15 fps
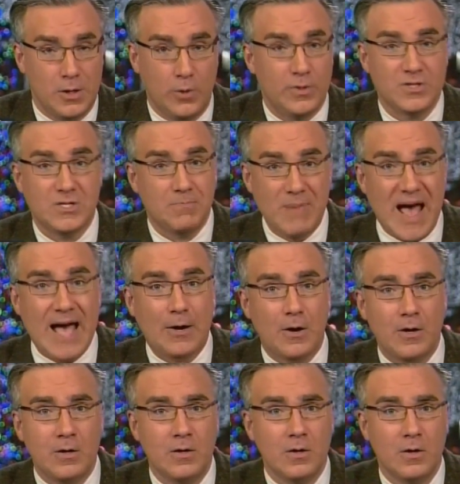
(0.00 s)
Notice a
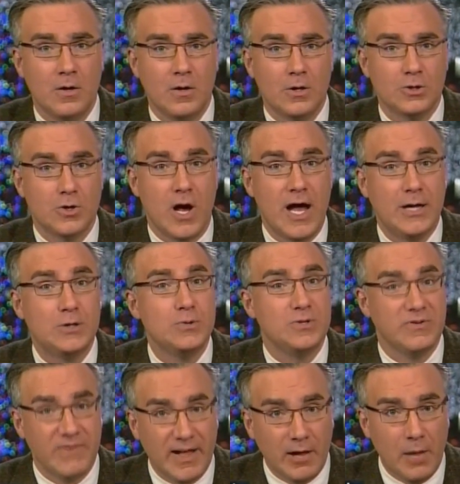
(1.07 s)
pattern? Trying
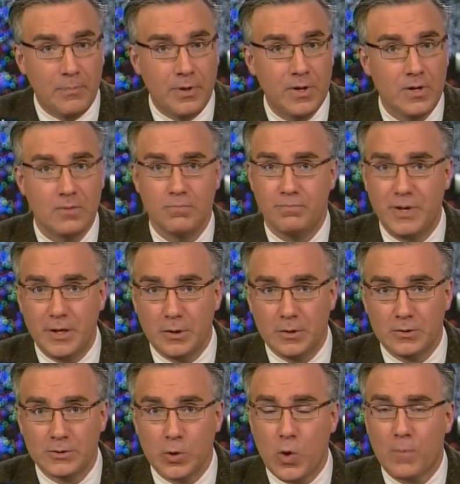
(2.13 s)
to develop,
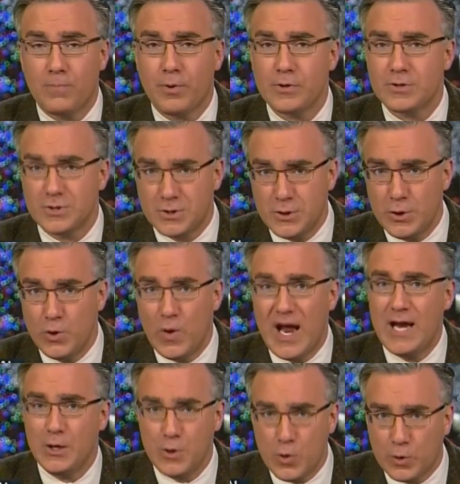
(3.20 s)
build, or
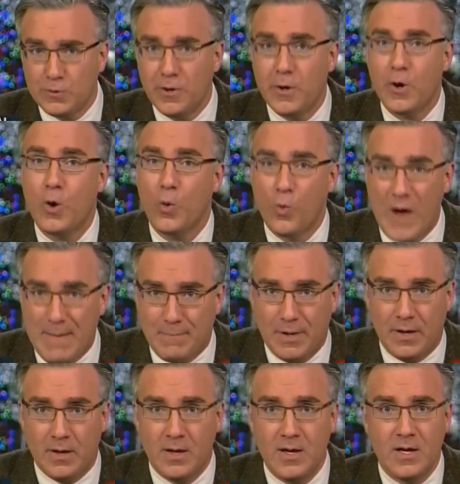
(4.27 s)
pursue a nuclear
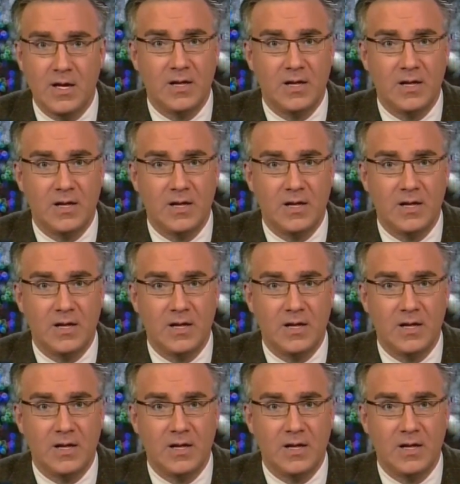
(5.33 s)
weapon.